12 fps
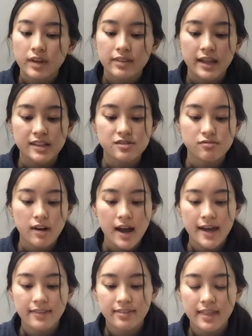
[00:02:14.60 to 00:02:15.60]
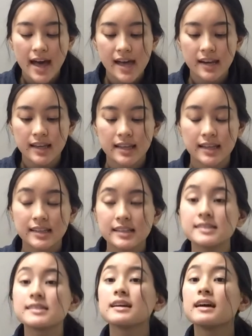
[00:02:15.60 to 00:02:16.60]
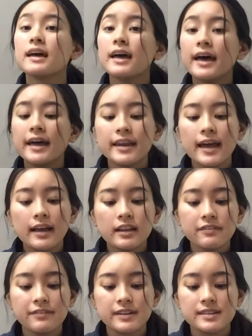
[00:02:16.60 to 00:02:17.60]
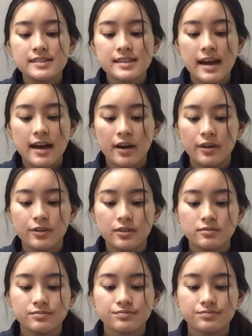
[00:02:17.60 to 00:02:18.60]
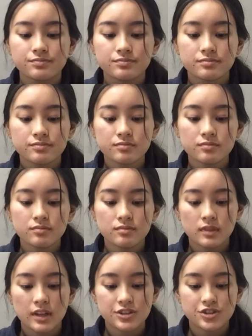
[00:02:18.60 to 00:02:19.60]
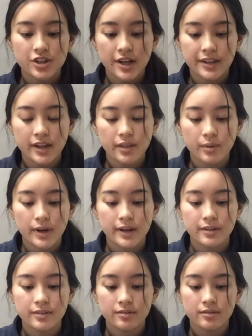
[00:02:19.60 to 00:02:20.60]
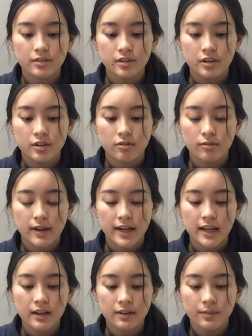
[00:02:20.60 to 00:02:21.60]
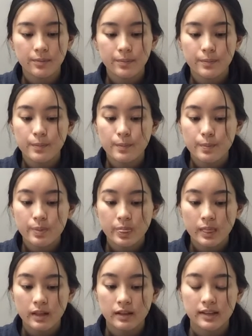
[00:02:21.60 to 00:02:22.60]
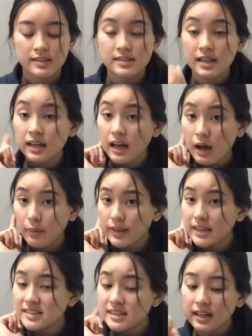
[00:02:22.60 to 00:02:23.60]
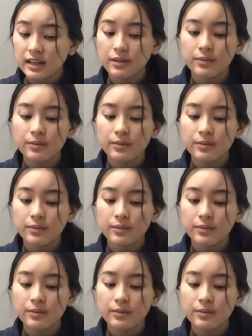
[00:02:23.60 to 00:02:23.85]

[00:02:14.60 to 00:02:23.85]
That's right, that is an elephant sound. Let's try another one. Ready? Listening? Are we listening?